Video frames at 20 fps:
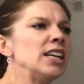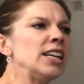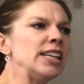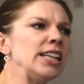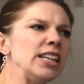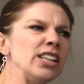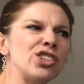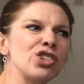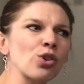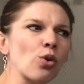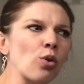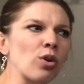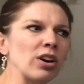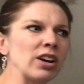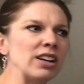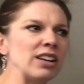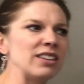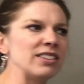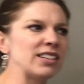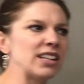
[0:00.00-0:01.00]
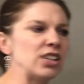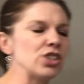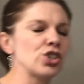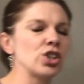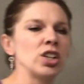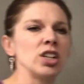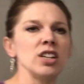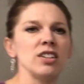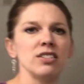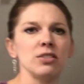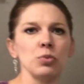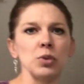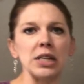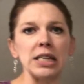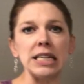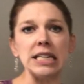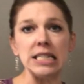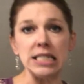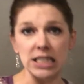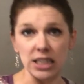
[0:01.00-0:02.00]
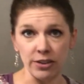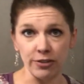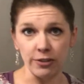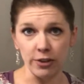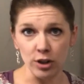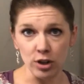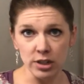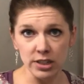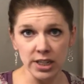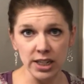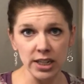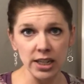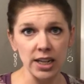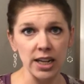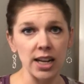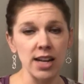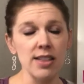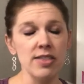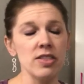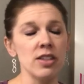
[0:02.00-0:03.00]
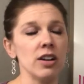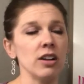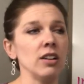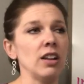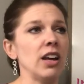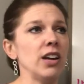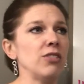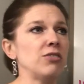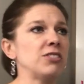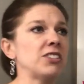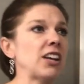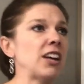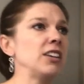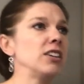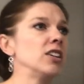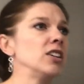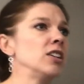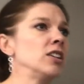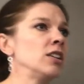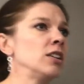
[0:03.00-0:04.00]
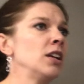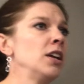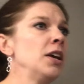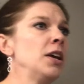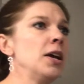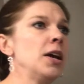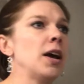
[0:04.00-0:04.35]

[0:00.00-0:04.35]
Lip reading: Each organization is really different in their life cycle,